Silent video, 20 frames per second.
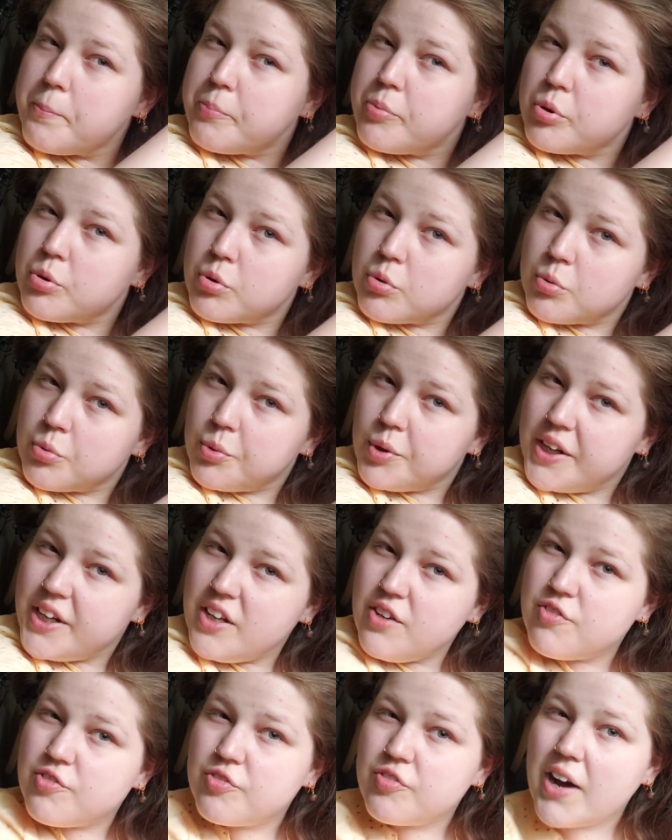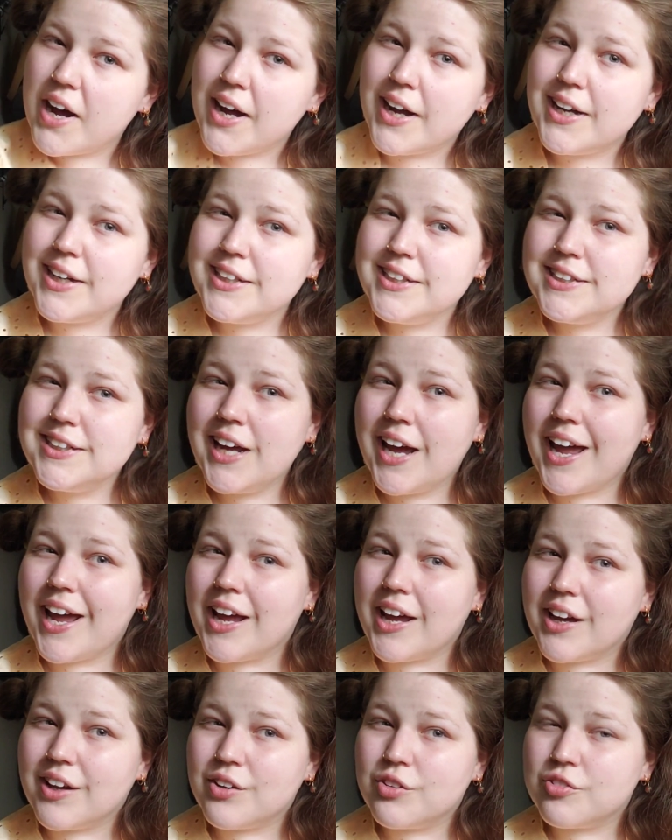pretty fine
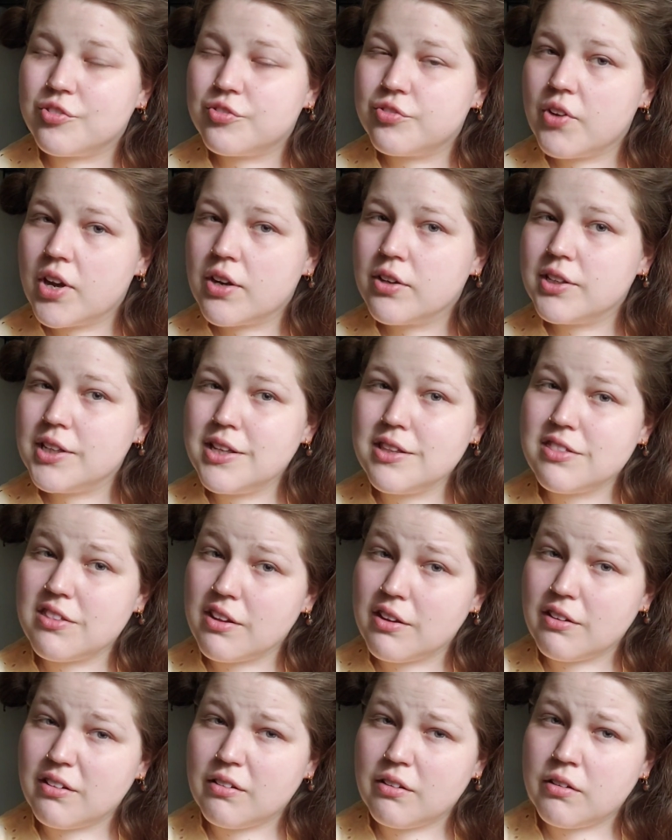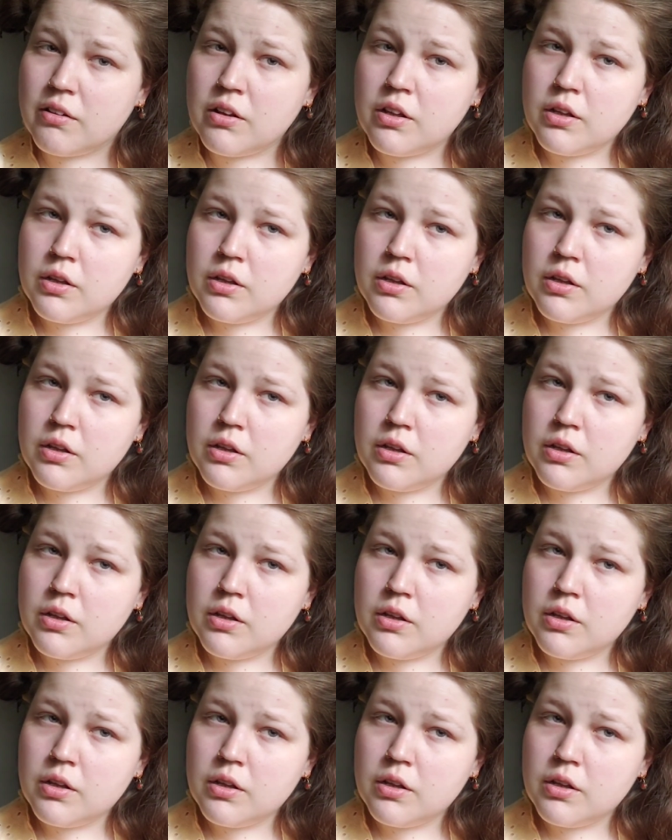and fairly thin.